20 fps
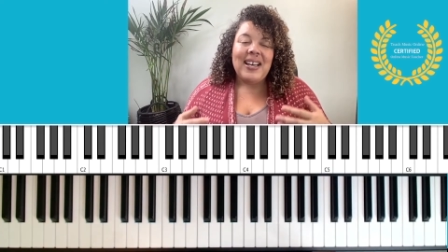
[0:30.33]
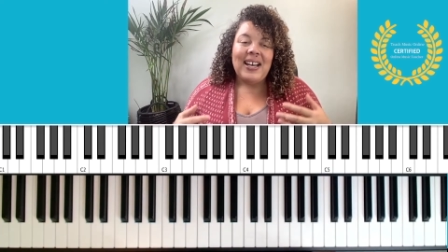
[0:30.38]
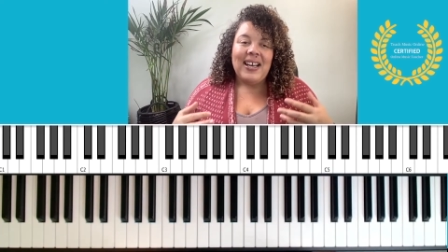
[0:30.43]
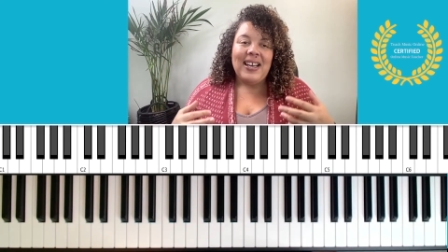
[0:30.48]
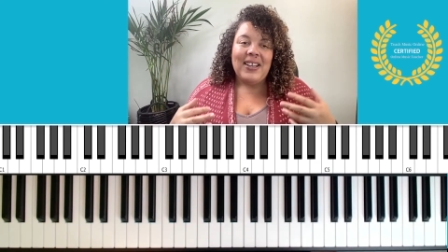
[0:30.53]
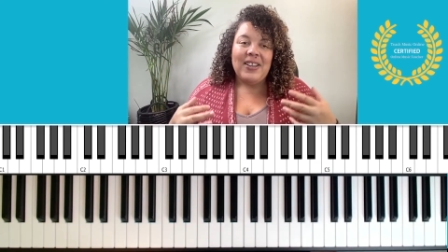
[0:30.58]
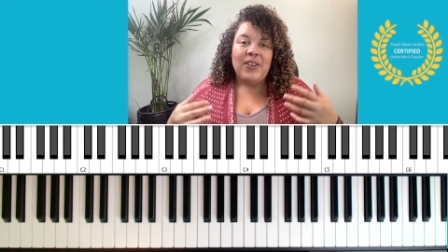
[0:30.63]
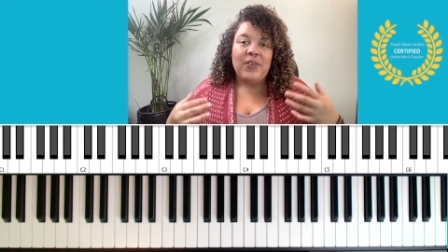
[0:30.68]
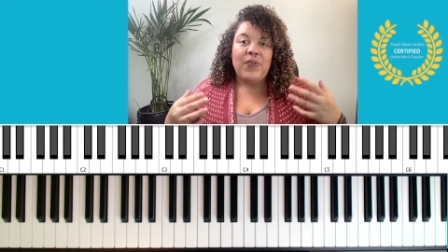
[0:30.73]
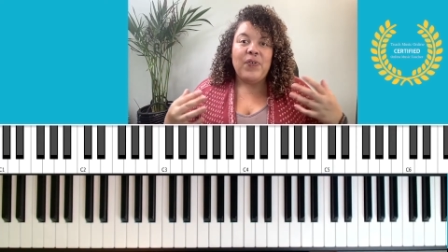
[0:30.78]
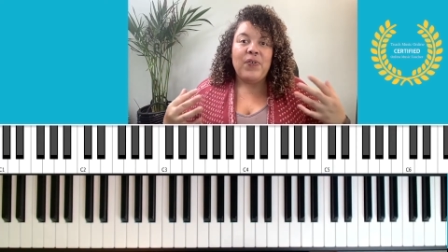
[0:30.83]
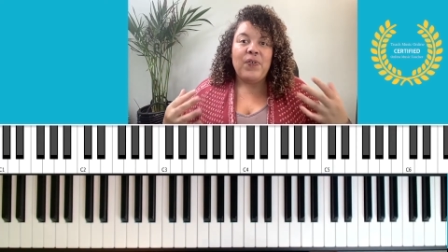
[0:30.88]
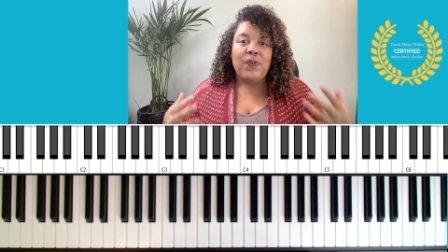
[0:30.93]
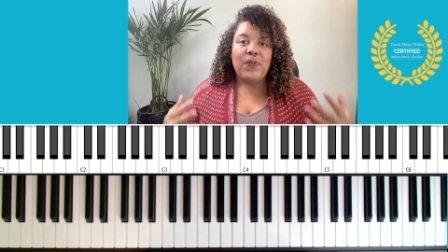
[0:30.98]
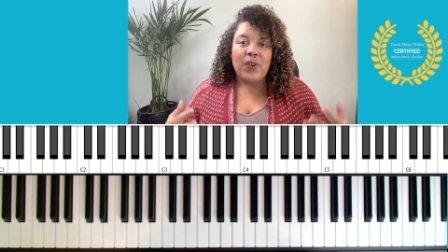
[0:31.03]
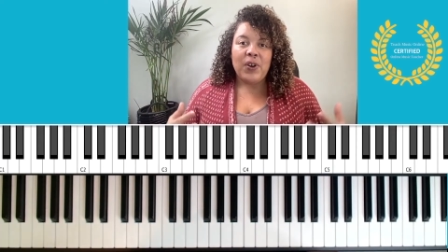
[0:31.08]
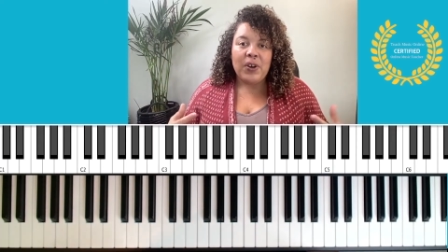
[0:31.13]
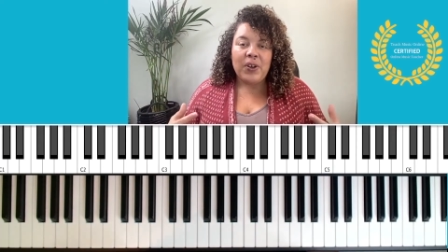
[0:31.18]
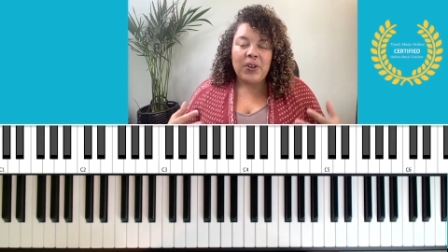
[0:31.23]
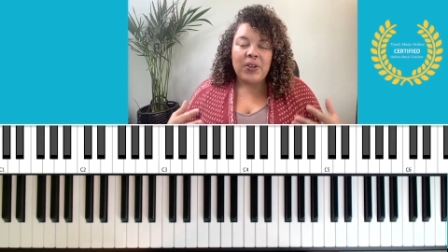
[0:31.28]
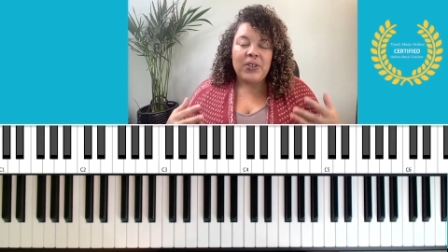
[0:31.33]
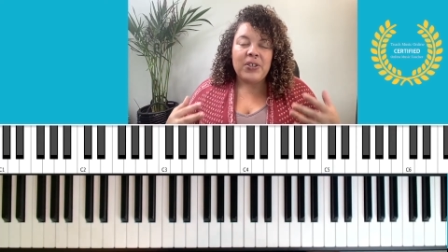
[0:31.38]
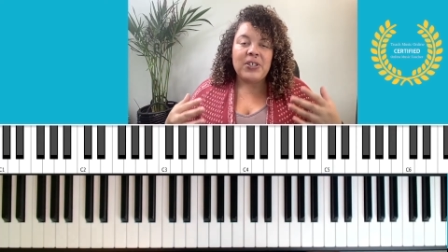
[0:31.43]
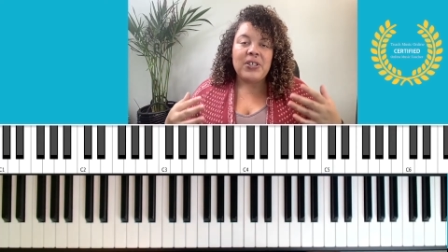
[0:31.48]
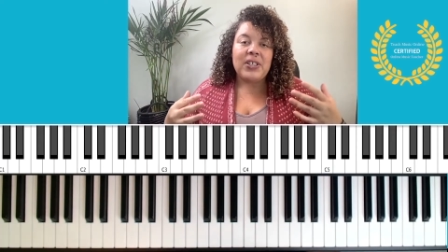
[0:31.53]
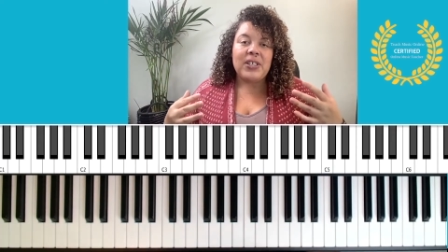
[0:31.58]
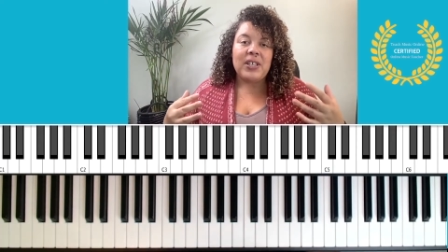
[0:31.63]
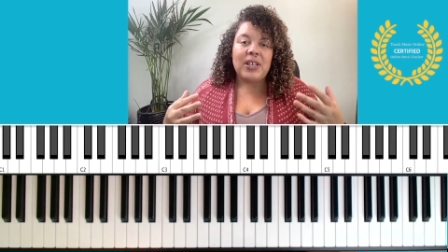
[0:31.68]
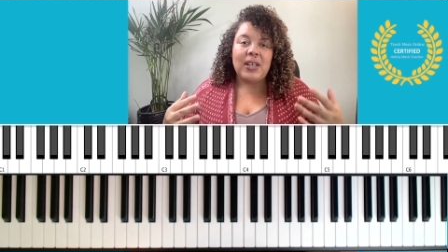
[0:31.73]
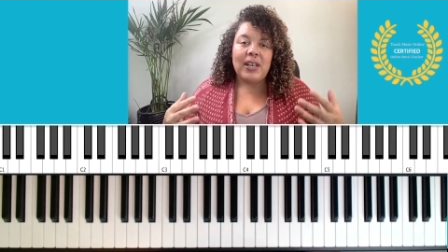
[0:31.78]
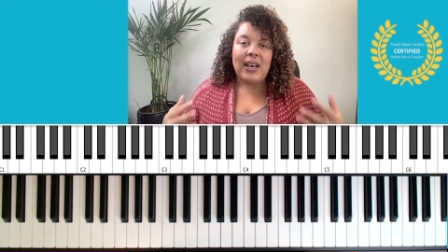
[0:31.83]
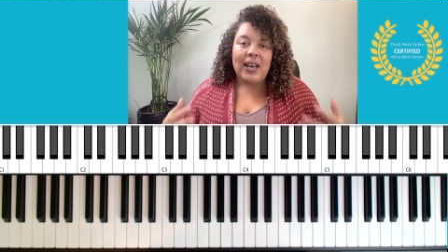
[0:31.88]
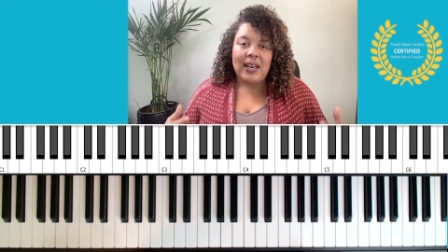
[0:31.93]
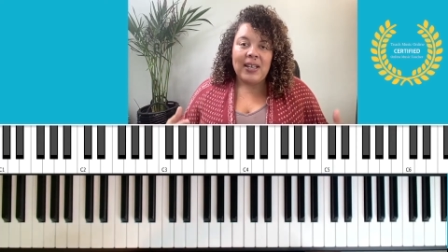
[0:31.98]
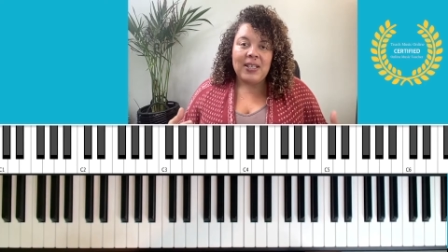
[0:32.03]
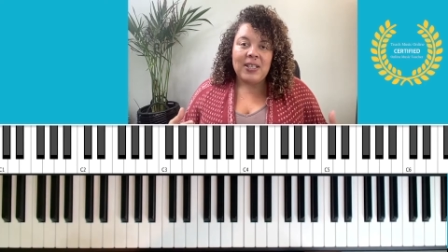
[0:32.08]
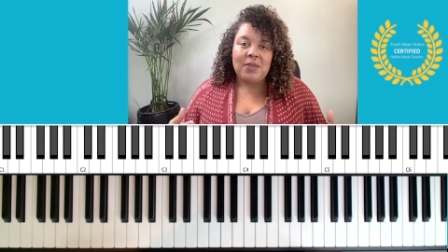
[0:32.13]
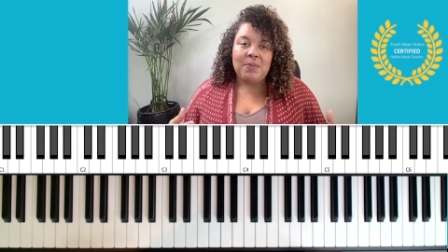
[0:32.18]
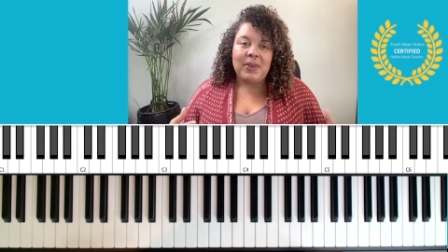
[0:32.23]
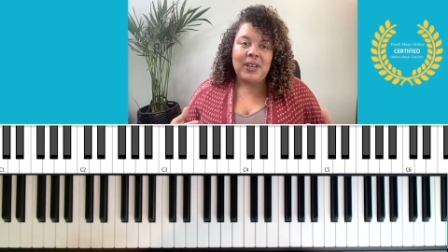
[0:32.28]
uh, the first
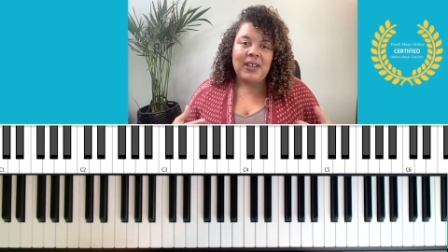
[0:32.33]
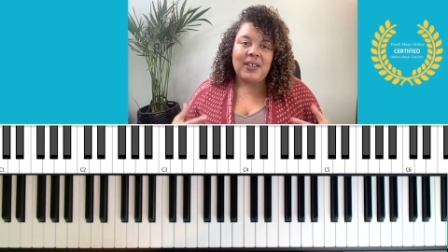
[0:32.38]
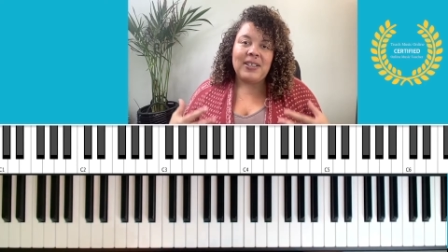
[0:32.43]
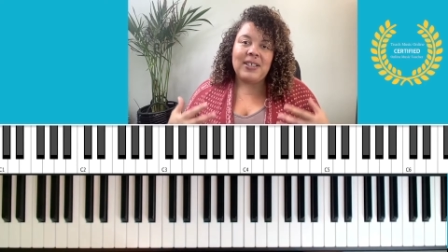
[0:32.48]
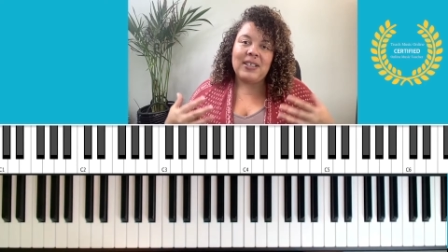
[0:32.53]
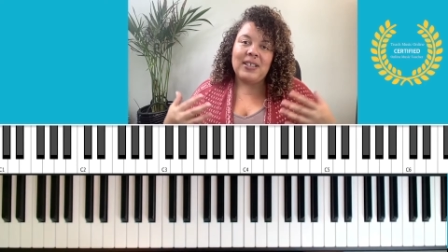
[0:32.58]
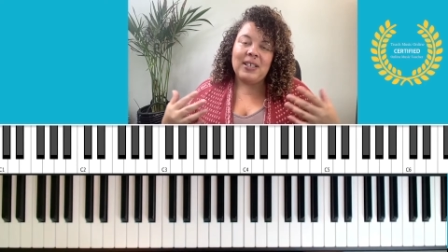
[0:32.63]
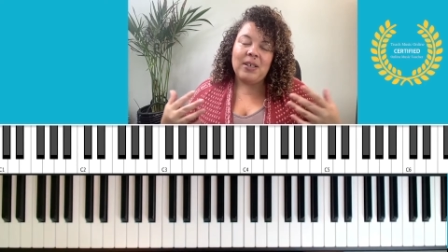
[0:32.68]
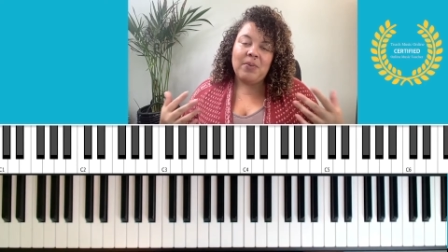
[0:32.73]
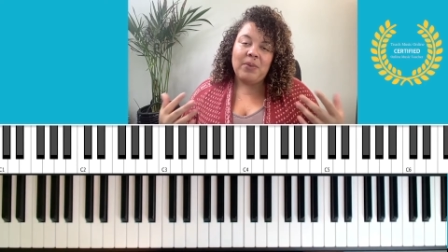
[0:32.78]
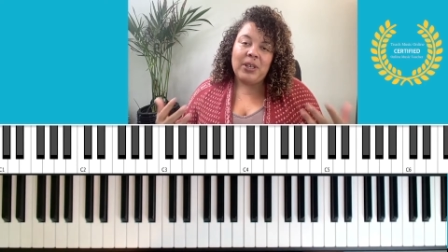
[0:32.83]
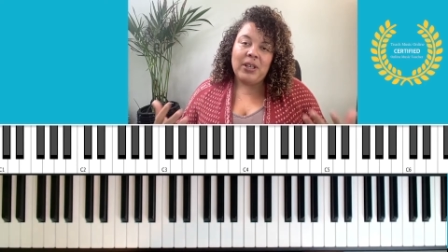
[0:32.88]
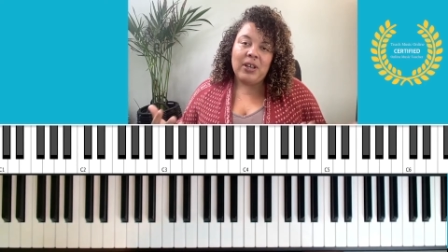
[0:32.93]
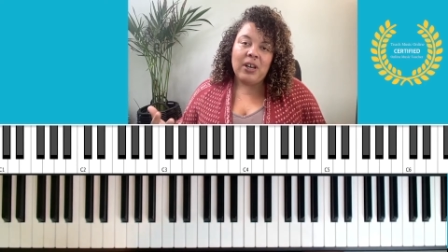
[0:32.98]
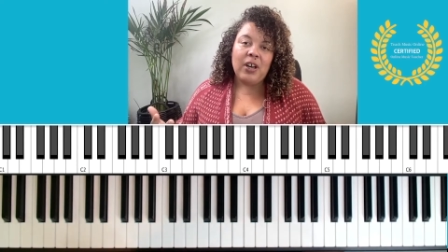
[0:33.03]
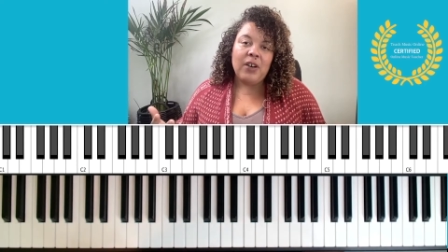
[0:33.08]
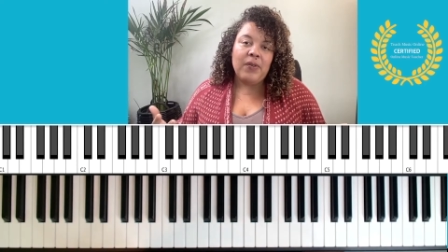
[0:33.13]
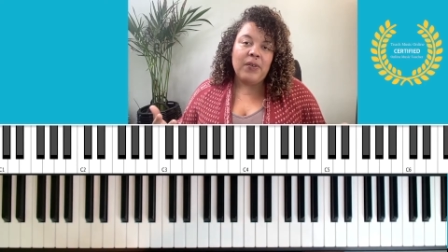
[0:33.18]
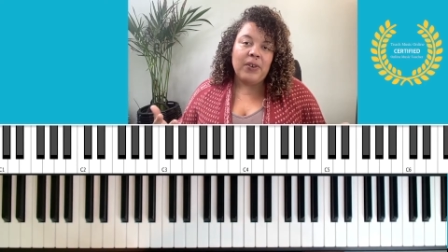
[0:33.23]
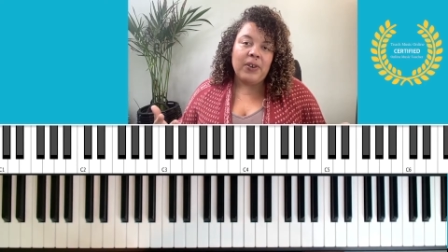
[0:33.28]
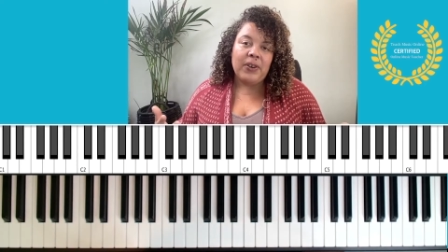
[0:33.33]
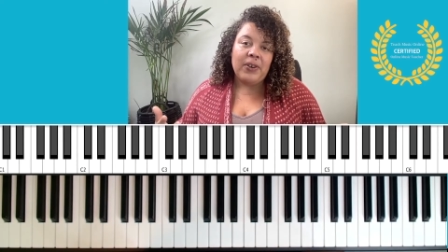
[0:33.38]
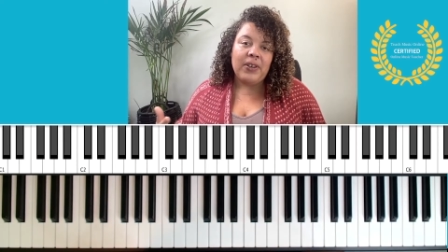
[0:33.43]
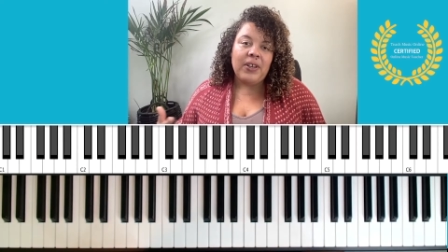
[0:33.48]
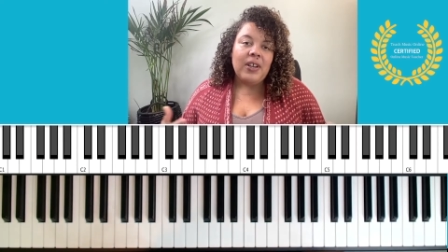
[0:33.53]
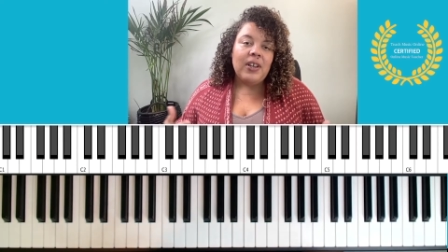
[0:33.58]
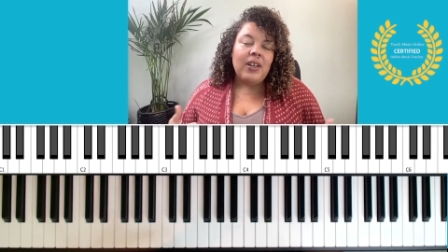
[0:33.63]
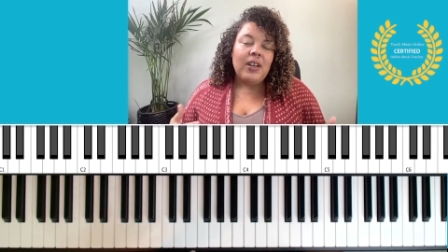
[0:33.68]
aspect that we covered